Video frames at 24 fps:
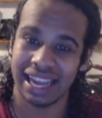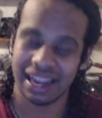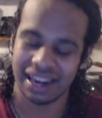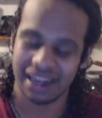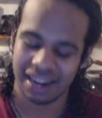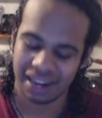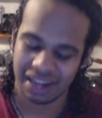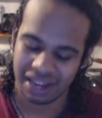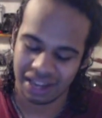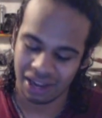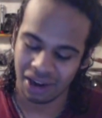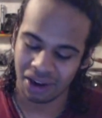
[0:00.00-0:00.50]

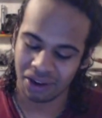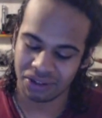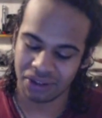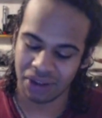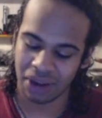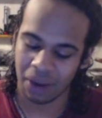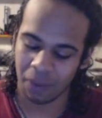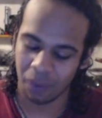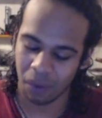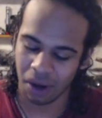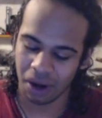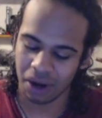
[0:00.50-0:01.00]
And also, I
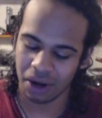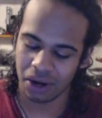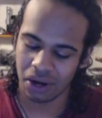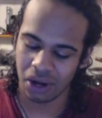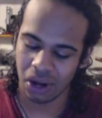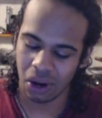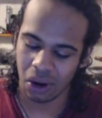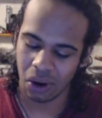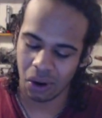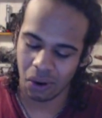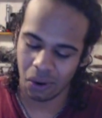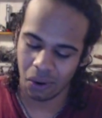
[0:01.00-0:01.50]
want to
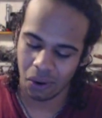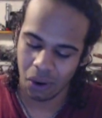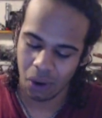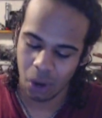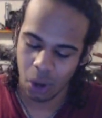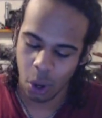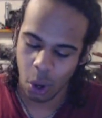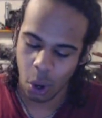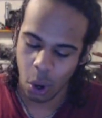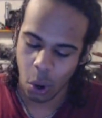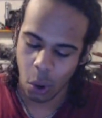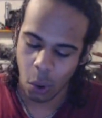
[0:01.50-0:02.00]
know
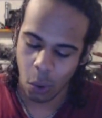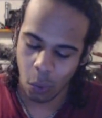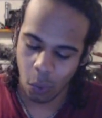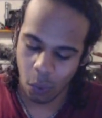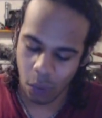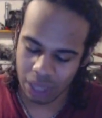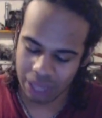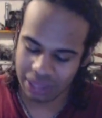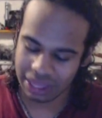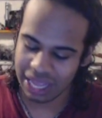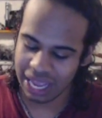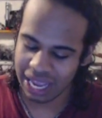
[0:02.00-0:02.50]
what
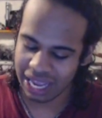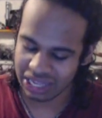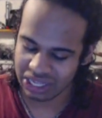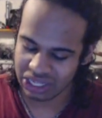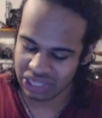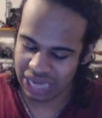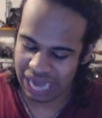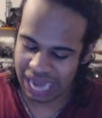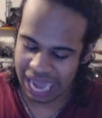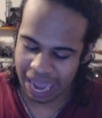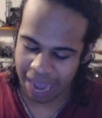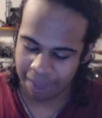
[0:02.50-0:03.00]
the heck's going to
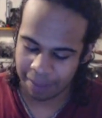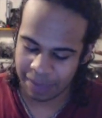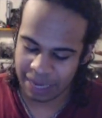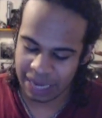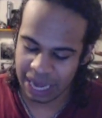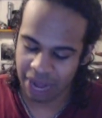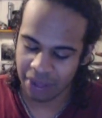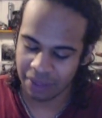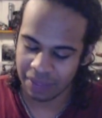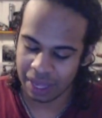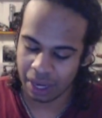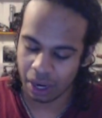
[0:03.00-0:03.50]
happen now
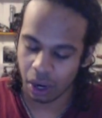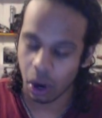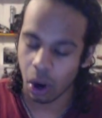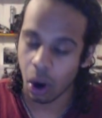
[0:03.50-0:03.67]
that